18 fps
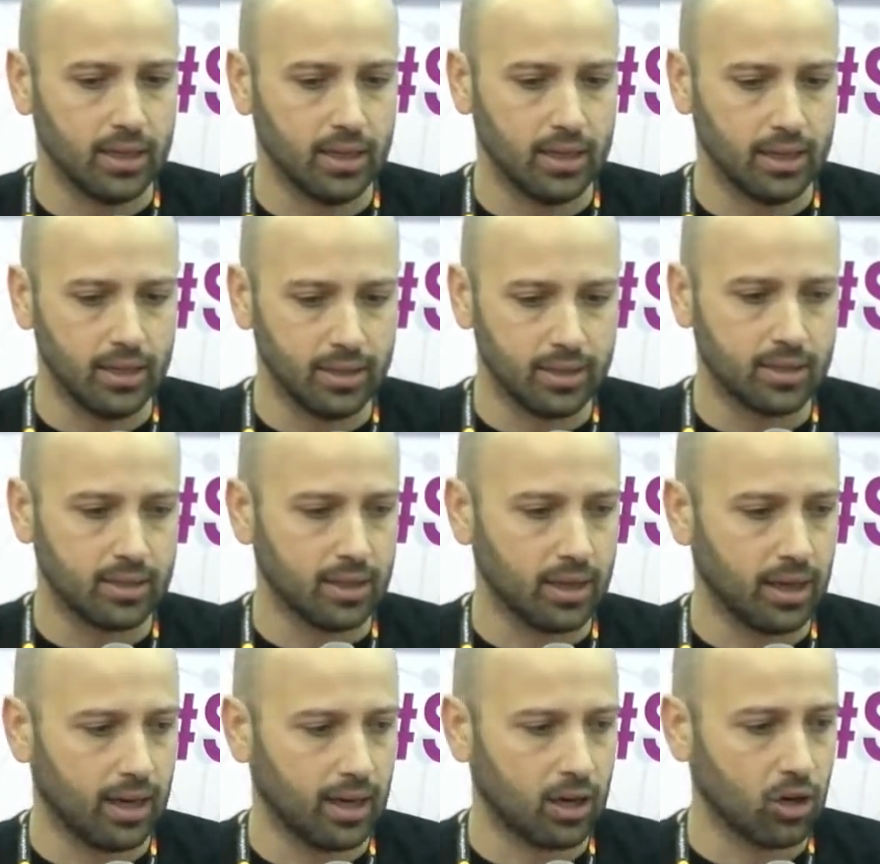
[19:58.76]
is
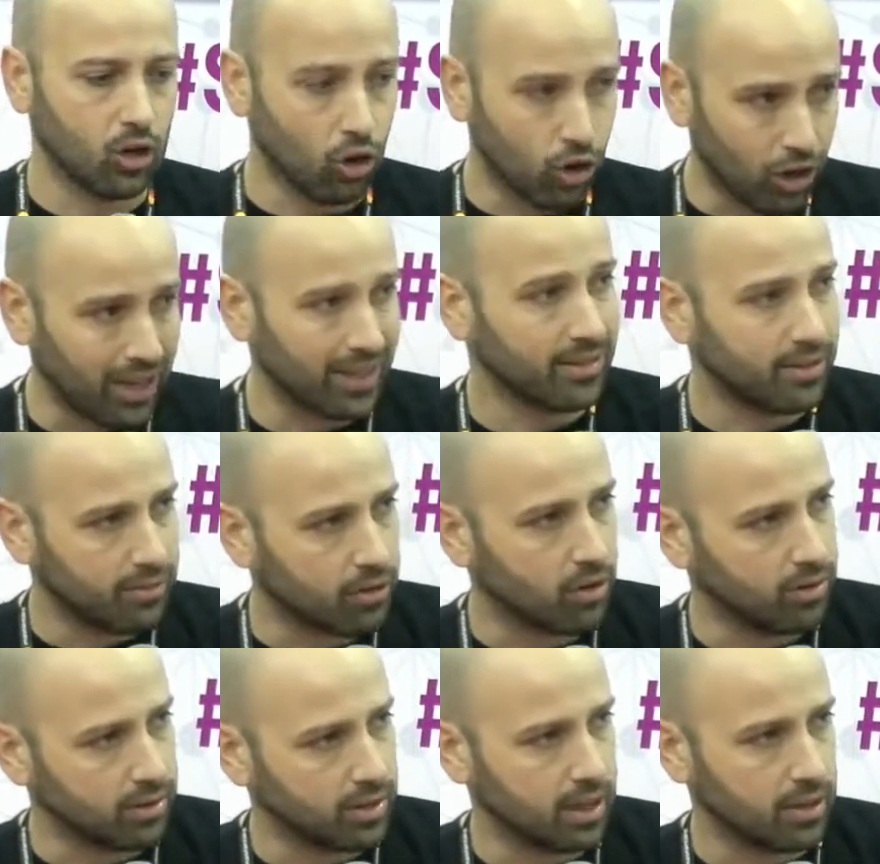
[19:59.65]
a collective
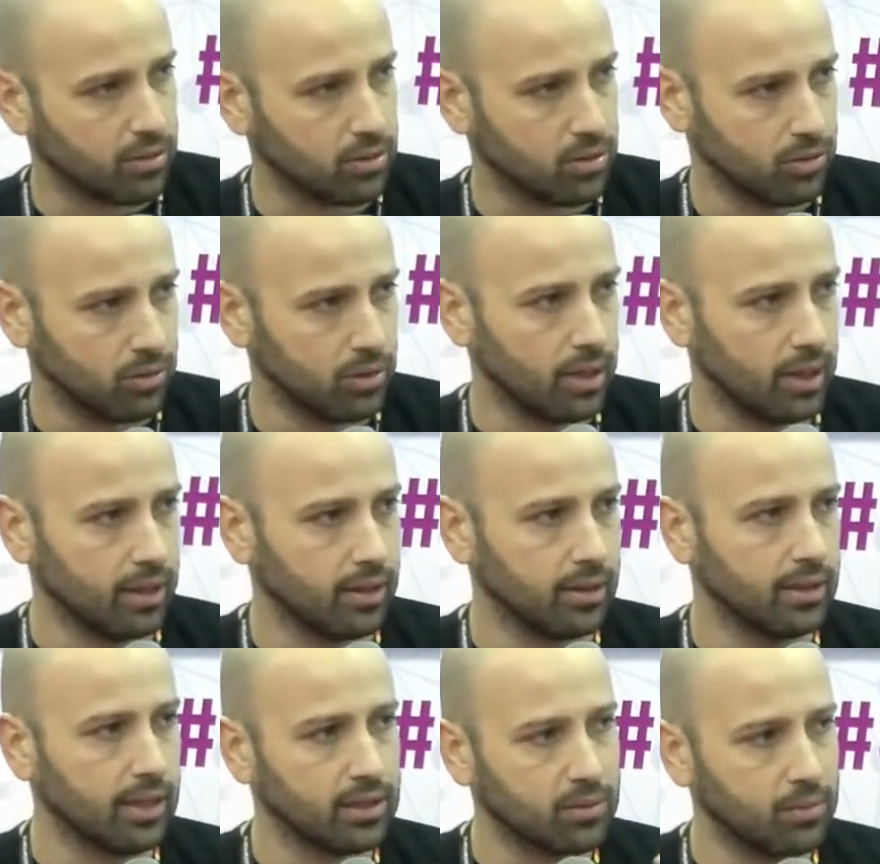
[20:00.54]
consumption.
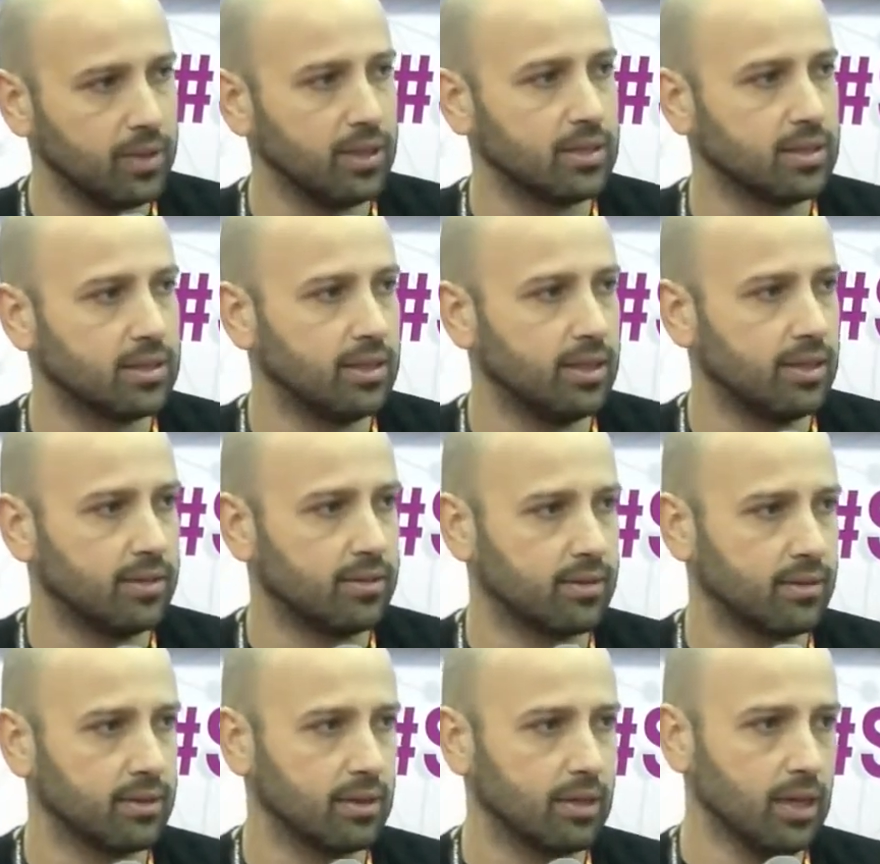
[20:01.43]
And that means
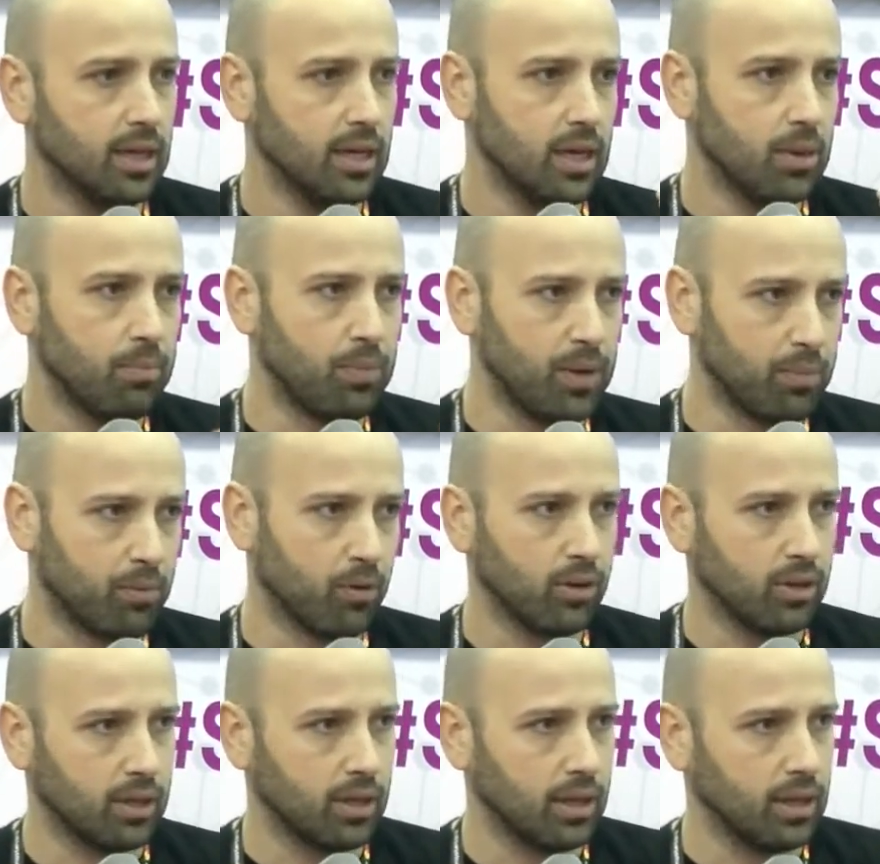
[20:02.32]
that people,